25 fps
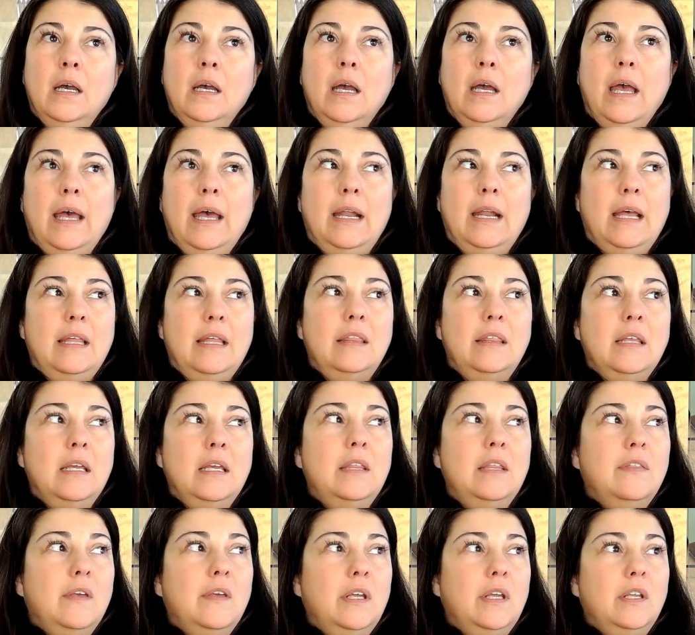and i
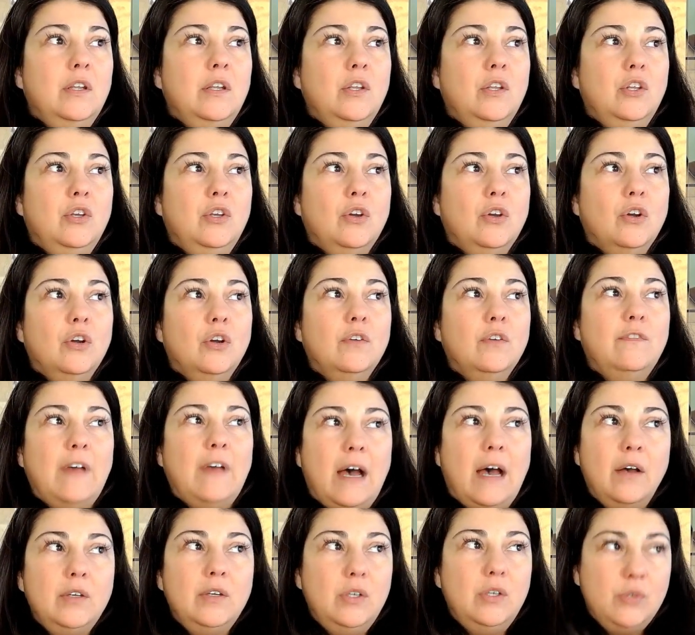think that your
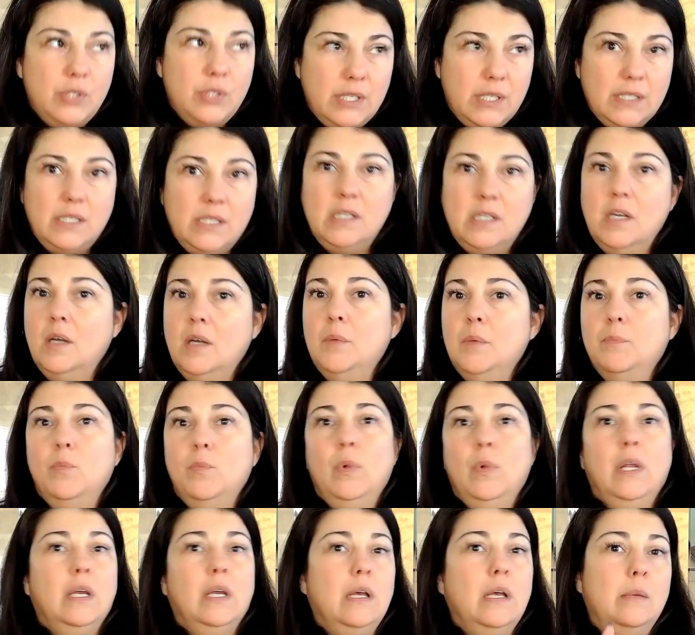value system
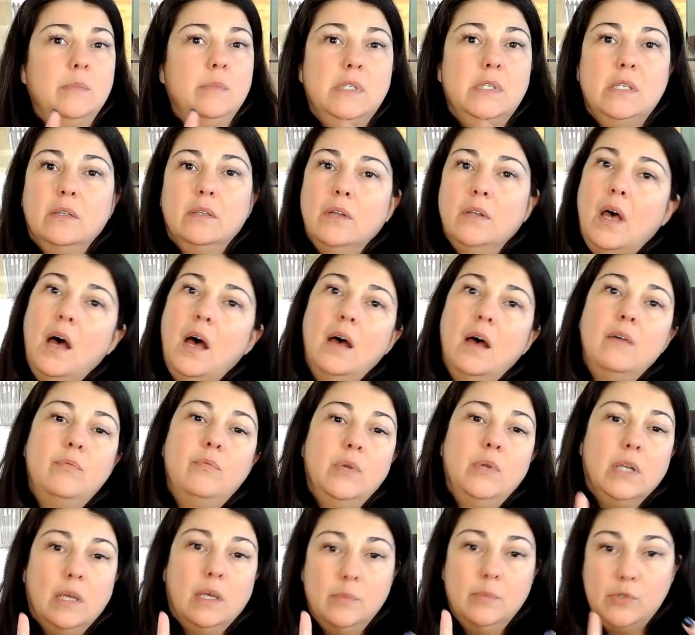when it comes to love
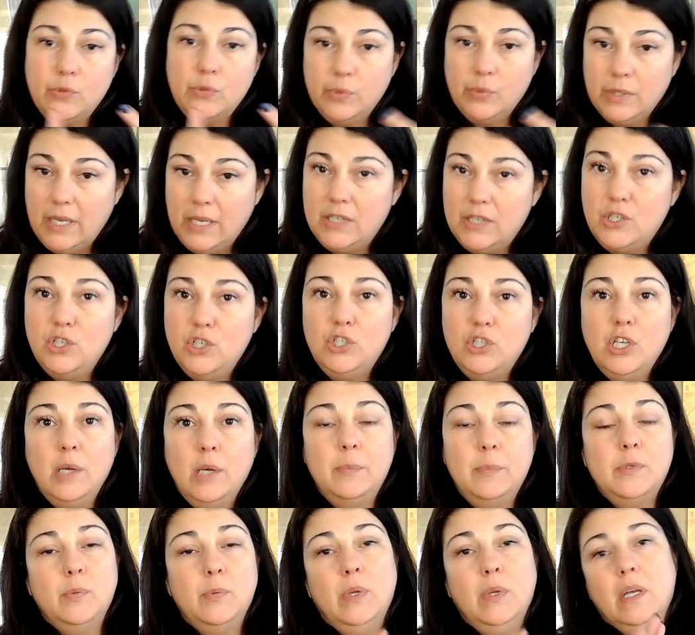when it comes to
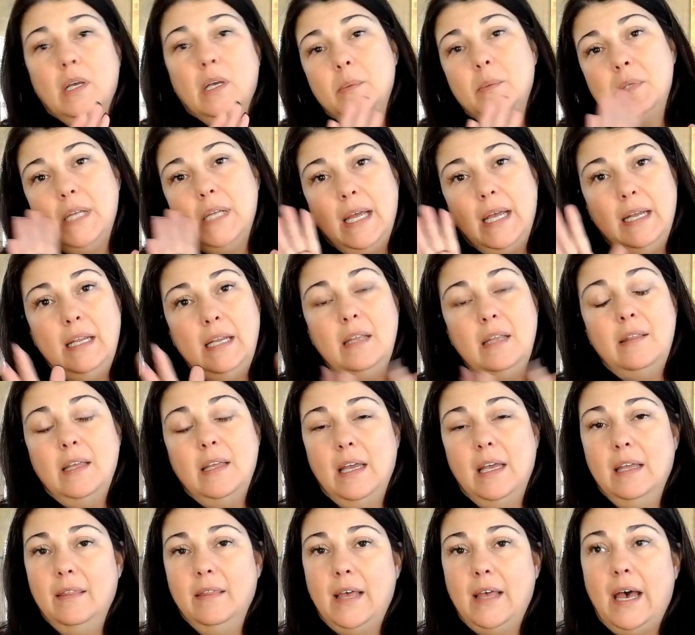relationships when it comes to
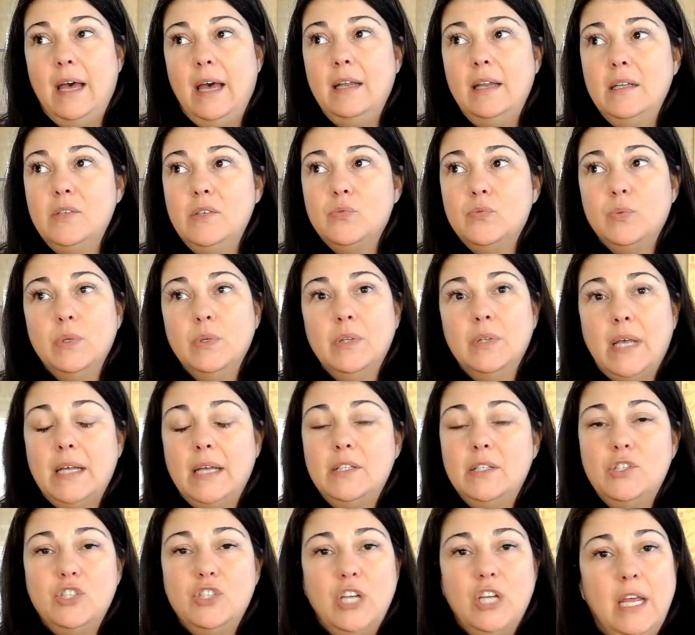anything that is
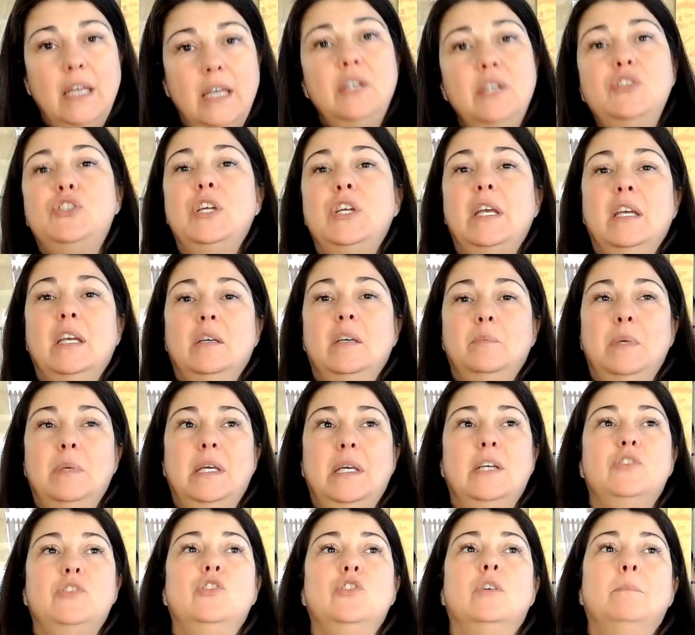that's changing
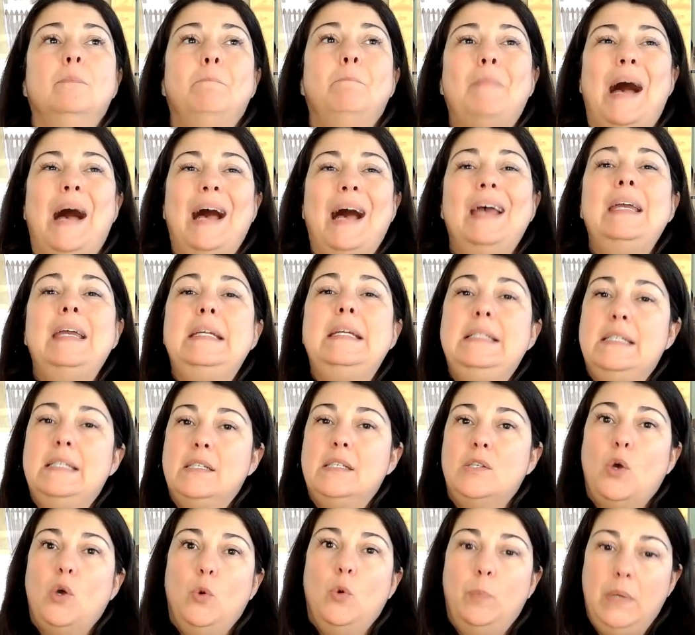because your mind
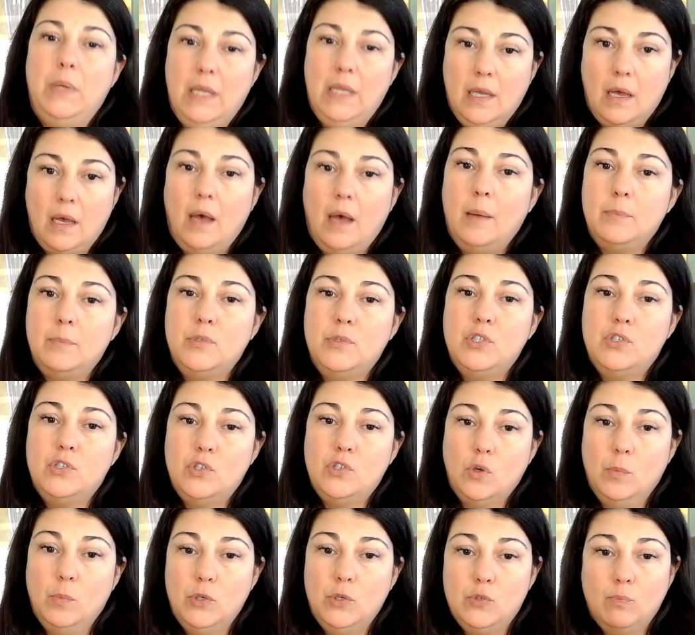is opening up to
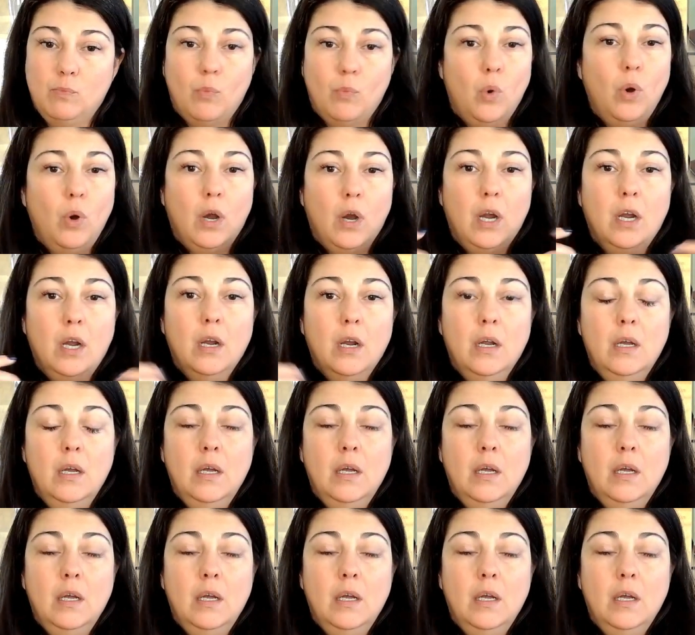so much more